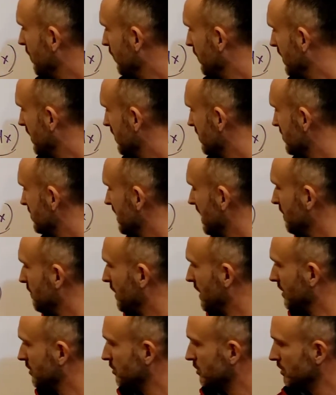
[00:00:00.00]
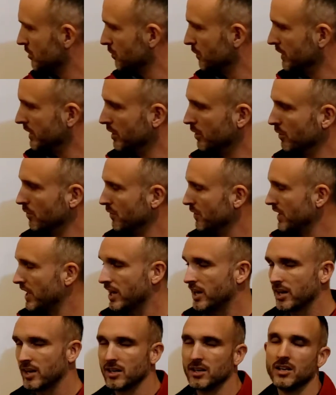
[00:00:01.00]
And we get the same answers we did over
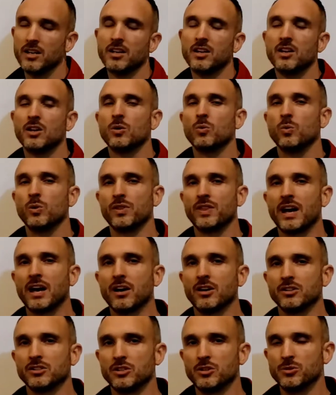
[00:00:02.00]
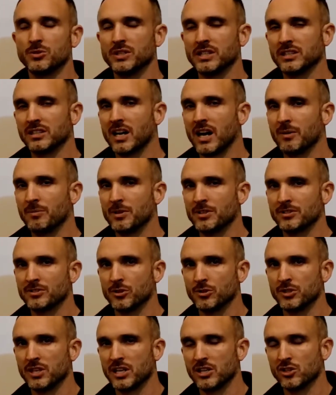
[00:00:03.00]
there without using Leibniz
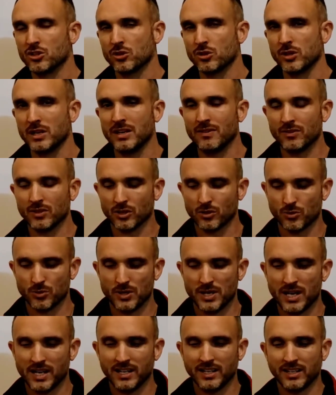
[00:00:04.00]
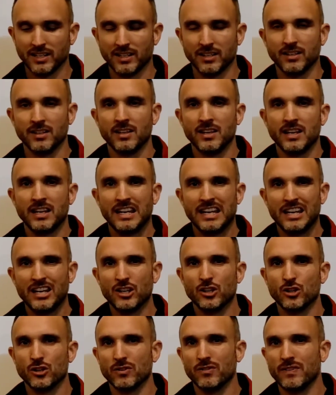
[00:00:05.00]
notation or even creating an
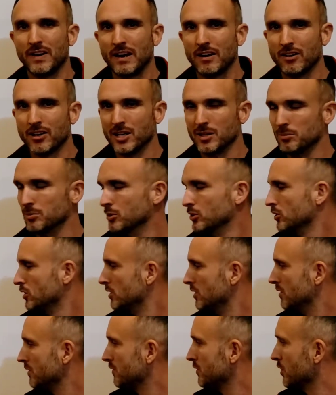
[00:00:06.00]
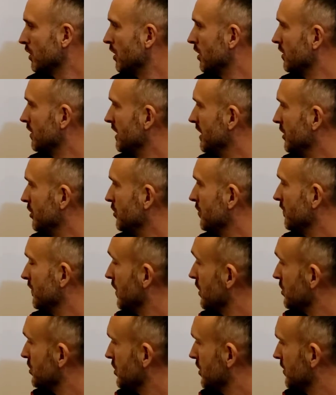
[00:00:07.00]
inner variable for our inner
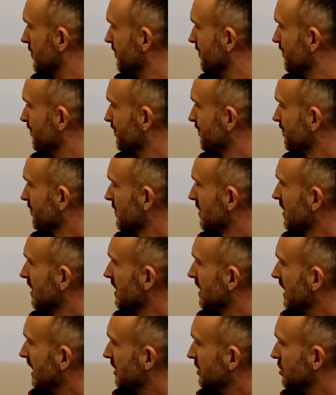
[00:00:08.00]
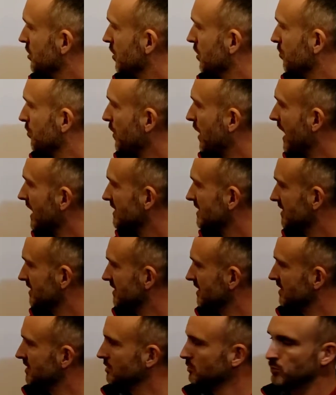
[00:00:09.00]
function. And so in practice,
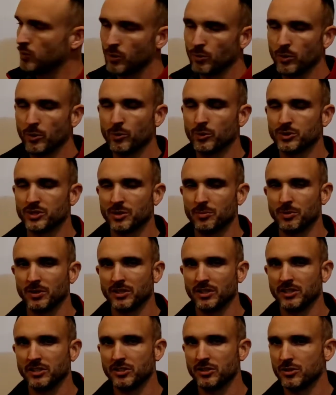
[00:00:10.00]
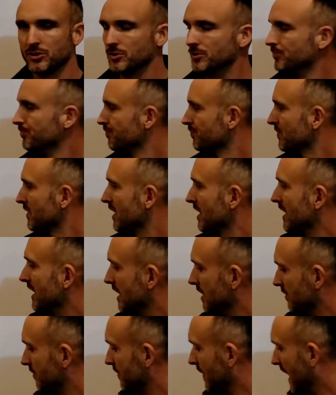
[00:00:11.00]
this is what we will typically do.
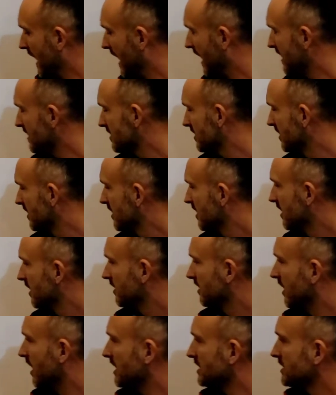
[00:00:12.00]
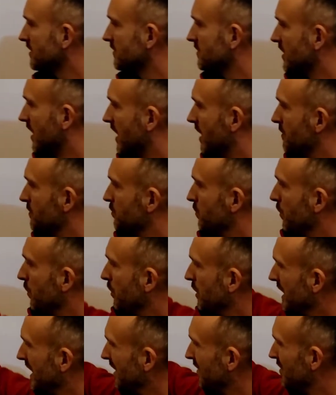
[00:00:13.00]
In fact, lots of times we
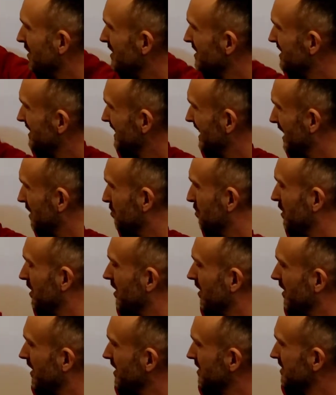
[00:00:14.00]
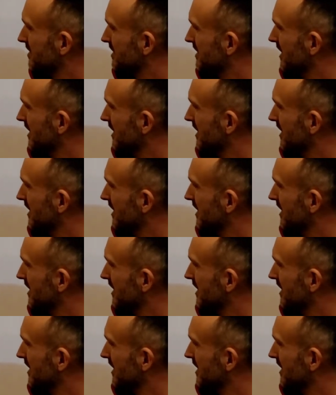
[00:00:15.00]
will even skip this